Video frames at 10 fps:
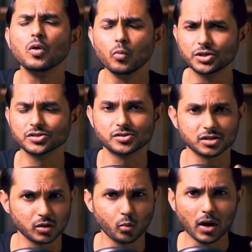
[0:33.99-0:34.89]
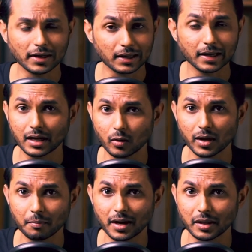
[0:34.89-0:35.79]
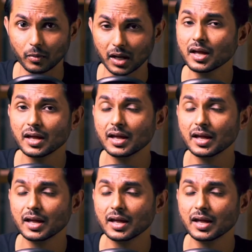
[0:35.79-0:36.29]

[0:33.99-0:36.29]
which is just a one click away, by the way.